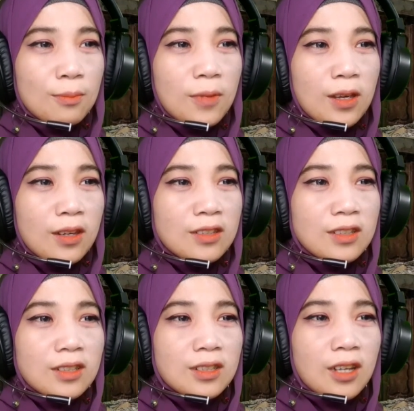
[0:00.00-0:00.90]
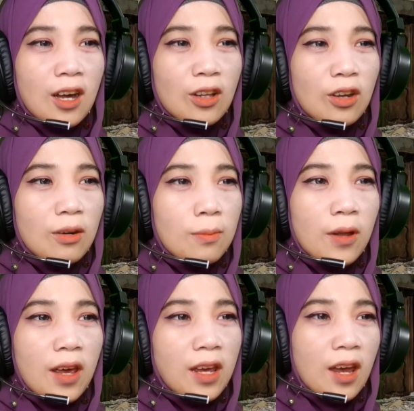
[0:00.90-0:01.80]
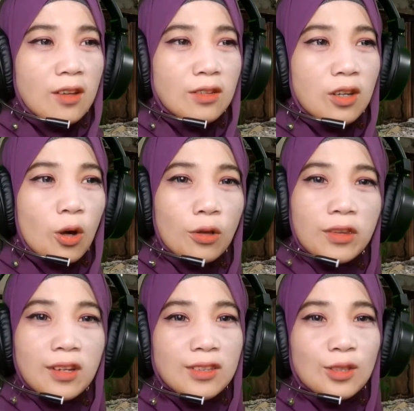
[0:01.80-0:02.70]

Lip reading: mix color black and golden.